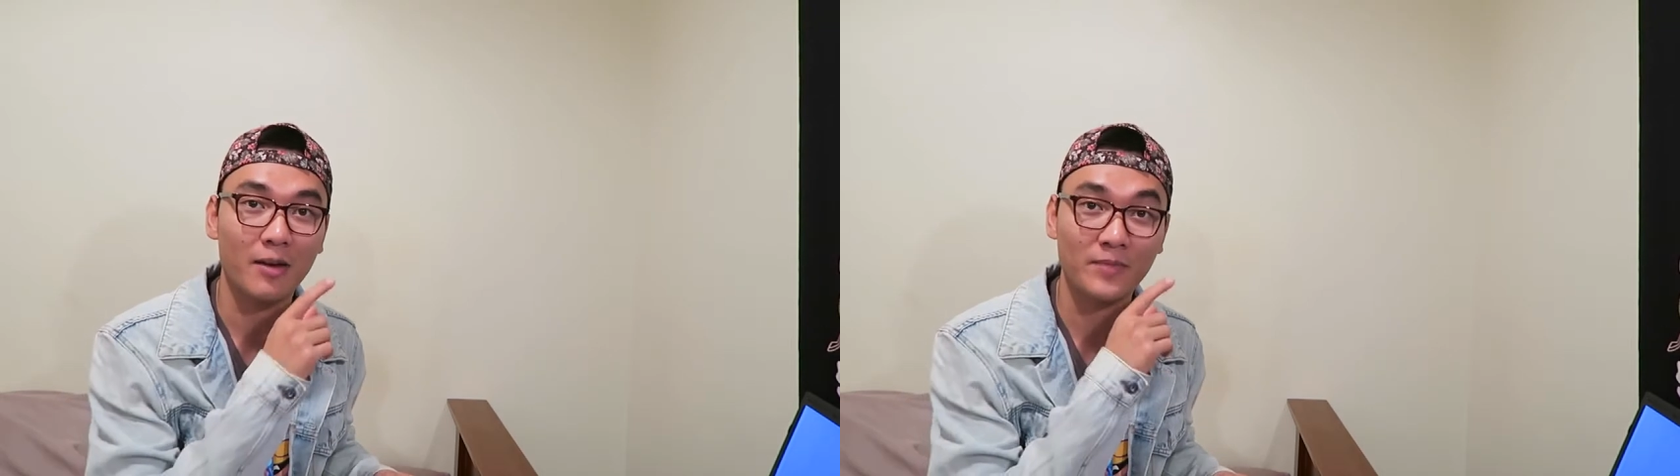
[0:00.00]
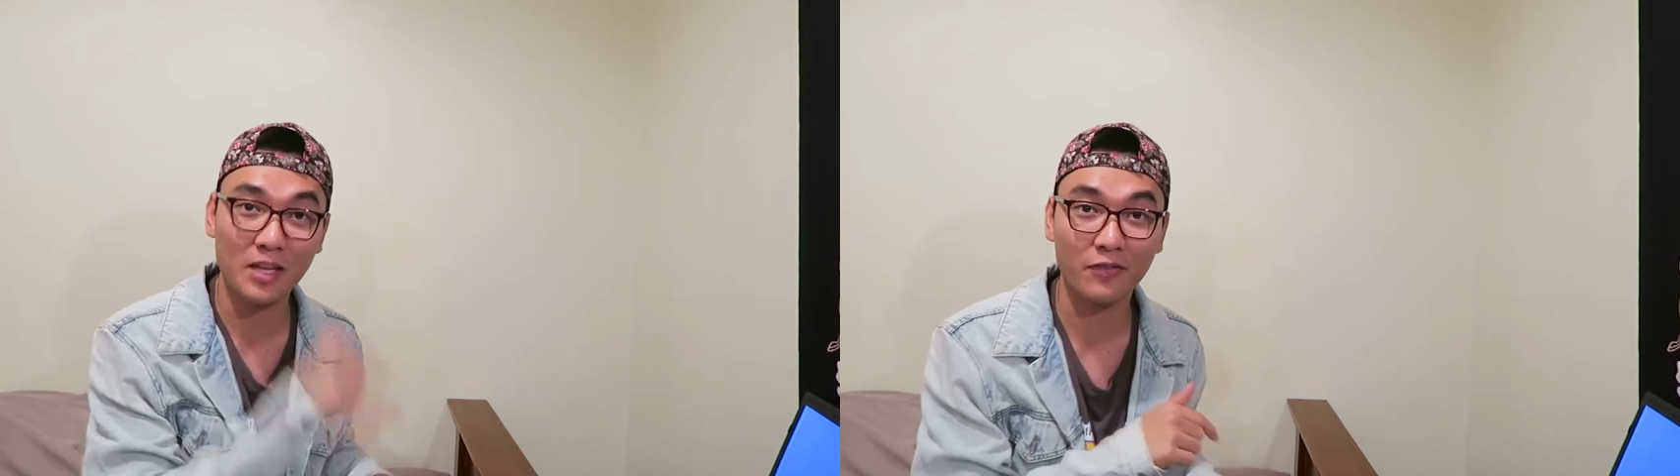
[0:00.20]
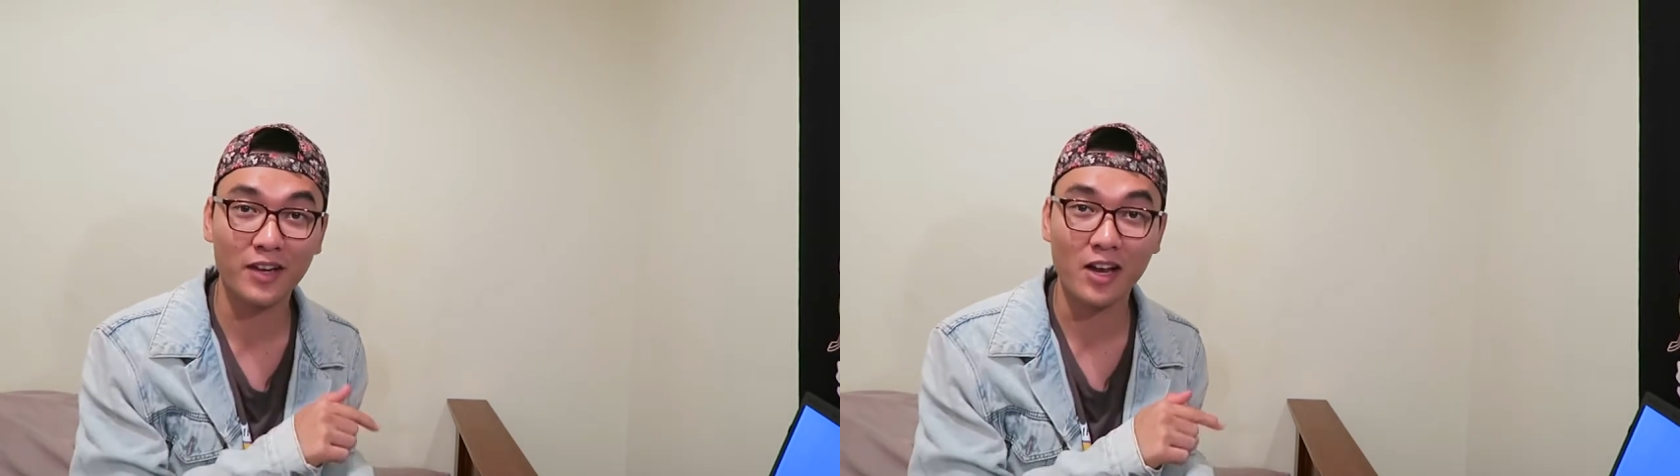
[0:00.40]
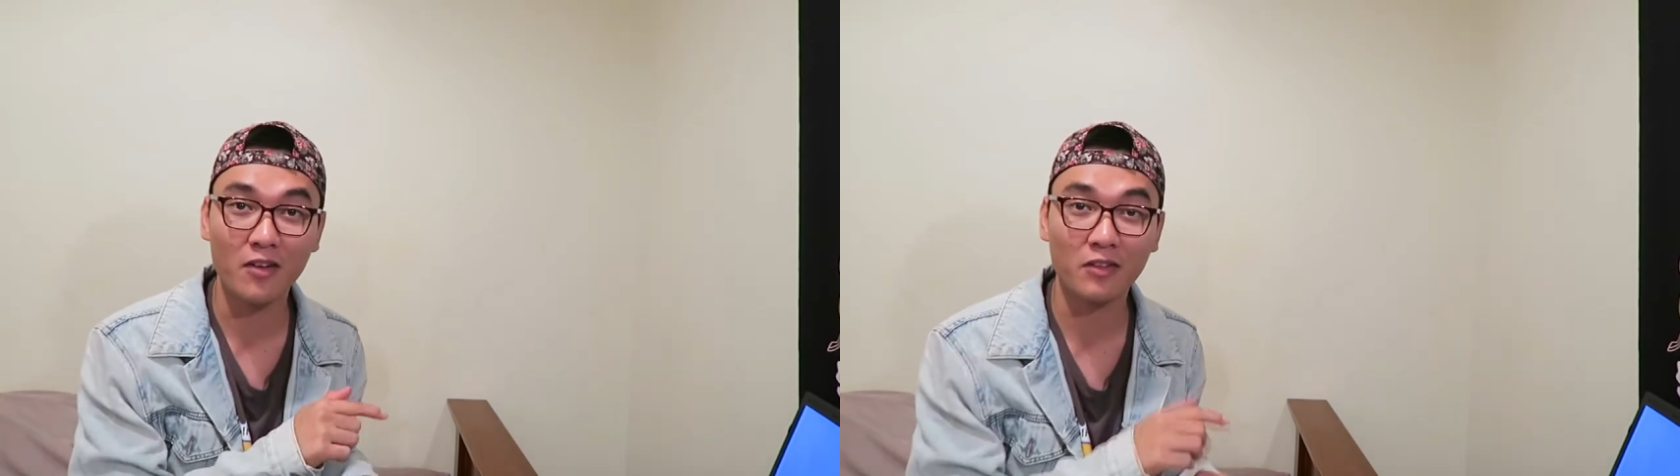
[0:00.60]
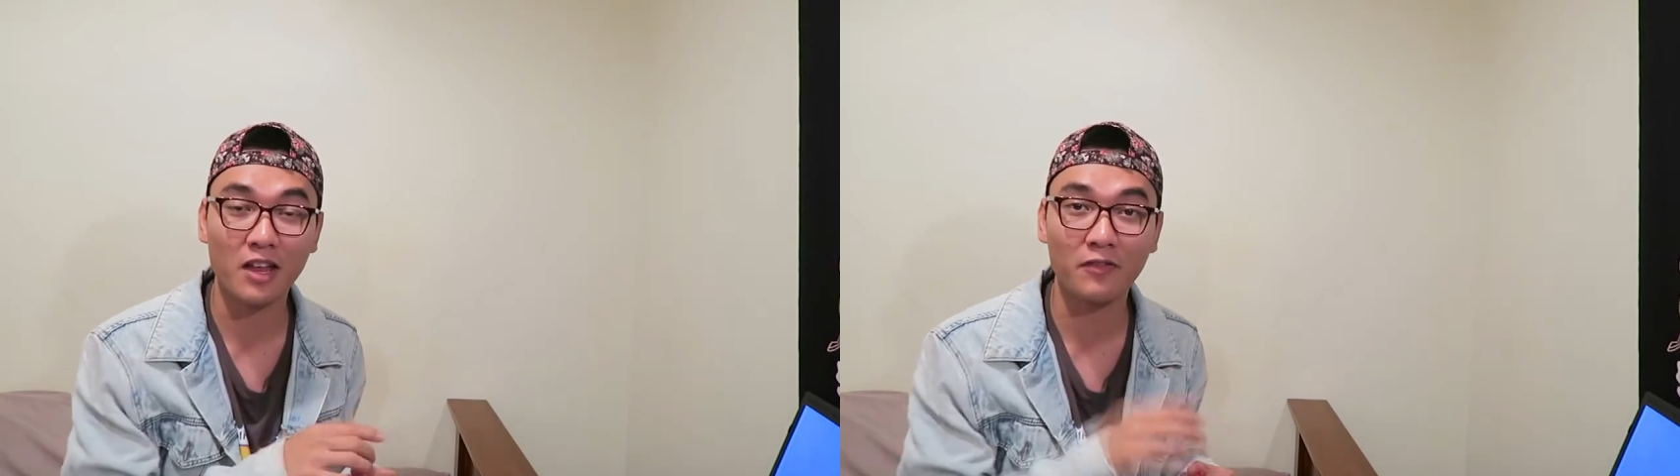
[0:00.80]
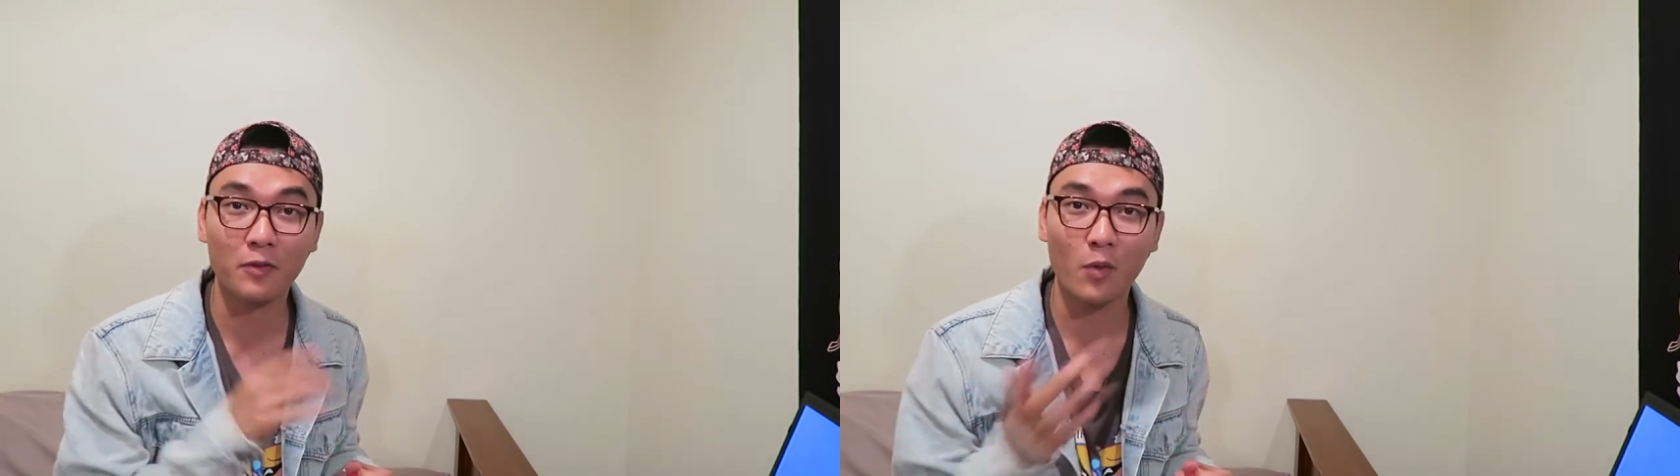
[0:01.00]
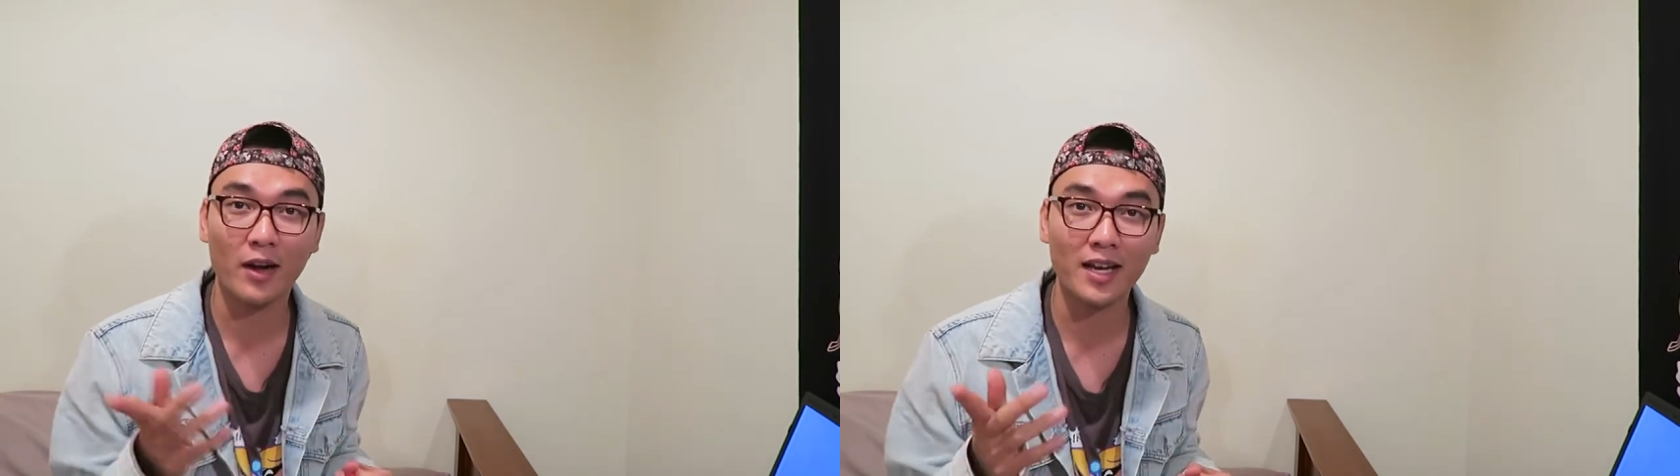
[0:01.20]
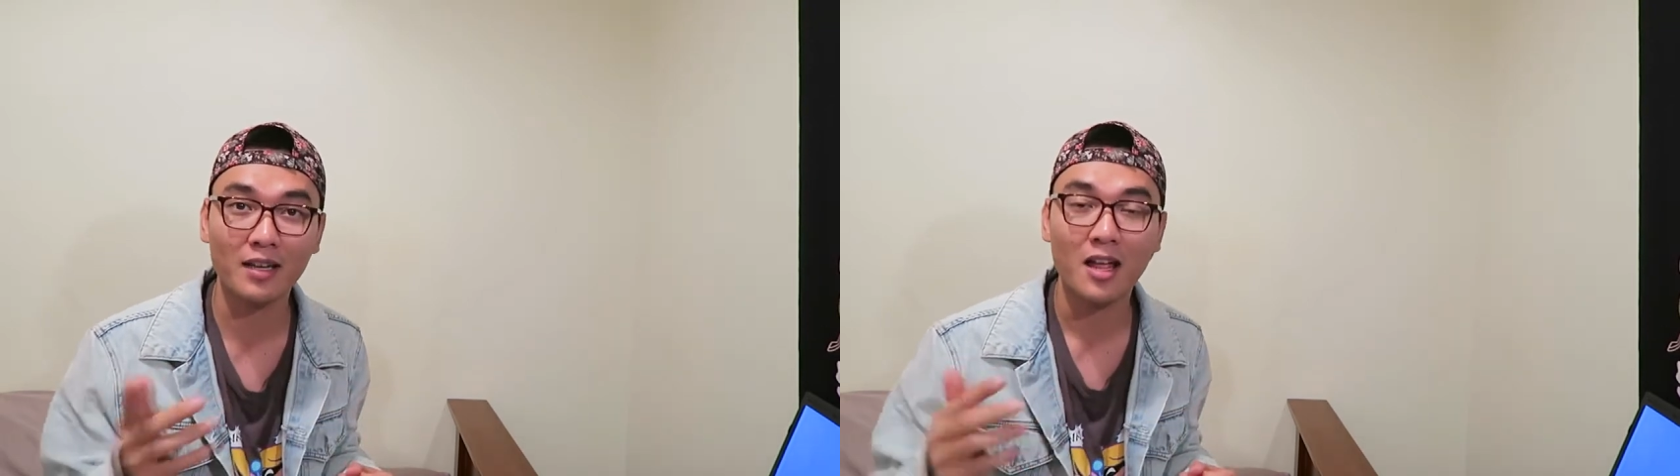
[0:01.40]
this video, so if you
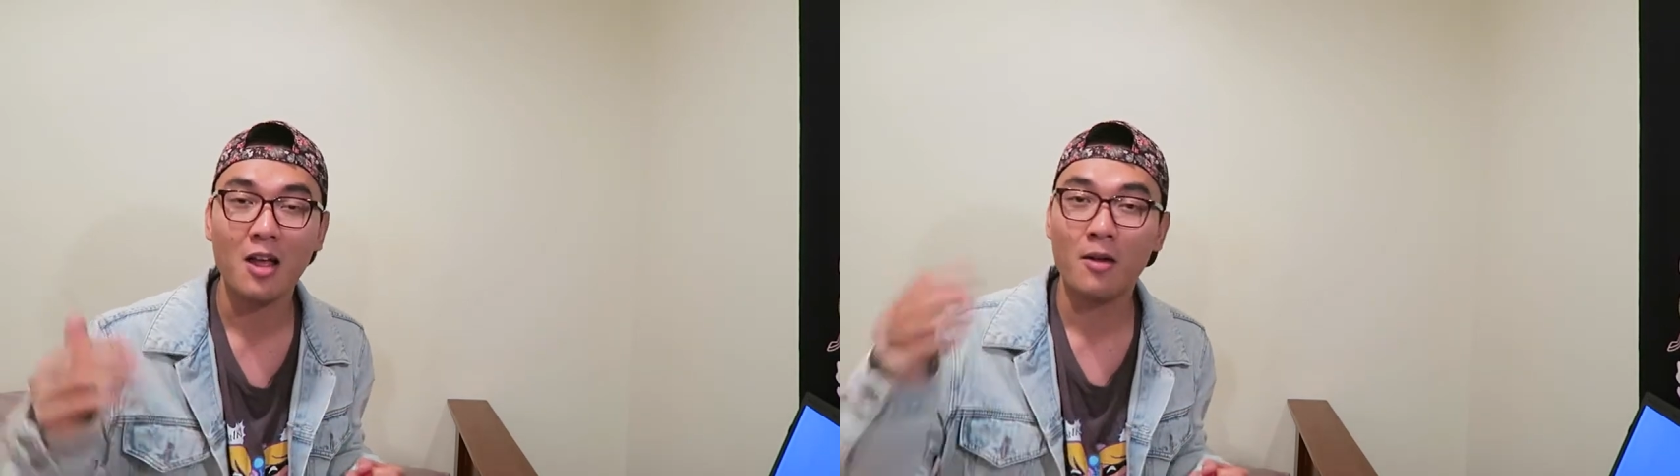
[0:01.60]
want it,